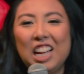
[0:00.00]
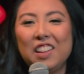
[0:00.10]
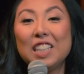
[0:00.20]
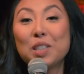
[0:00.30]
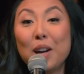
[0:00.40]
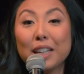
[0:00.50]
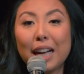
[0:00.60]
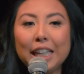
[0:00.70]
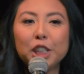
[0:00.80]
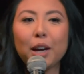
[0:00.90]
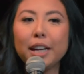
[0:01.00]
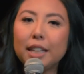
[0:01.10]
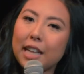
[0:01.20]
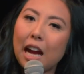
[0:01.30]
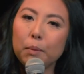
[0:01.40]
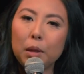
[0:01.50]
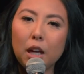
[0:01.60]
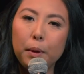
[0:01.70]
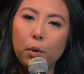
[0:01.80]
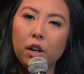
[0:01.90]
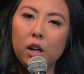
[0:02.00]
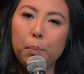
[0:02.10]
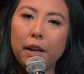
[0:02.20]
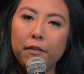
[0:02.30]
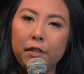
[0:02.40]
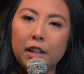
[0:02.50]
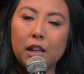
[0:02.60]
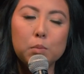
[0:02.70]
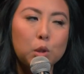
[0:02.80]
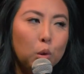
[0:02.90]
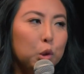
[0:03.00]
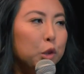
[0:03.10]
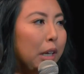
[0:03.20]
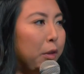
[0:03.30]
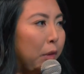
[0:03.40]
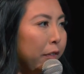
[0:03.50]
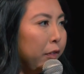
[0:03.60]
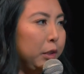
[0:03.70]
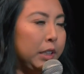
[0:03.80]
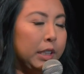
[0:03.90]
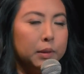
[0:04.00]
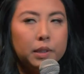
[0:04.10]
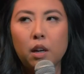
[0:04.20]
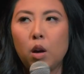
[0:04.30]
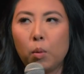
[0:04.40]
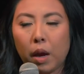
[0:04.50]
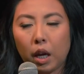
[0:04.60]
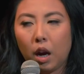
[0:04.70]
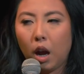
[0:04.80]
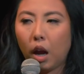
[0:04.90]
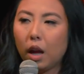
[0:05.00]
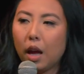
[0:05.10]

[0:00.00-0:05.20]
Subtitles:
This one guy, he tried to tie me up. He wanted to play Vietnam soldier and refugee. I was like, oh my God.